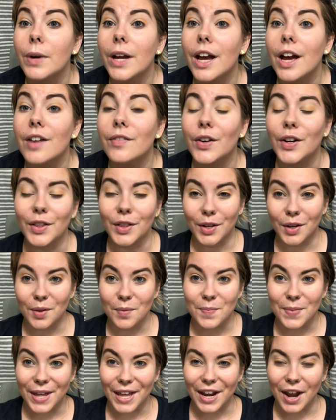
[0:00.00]
have our
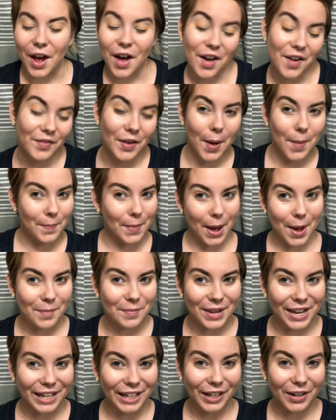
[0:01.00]
little bit of
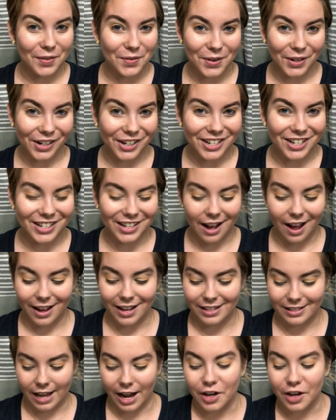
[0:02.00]
pumpkin-y orange, guys.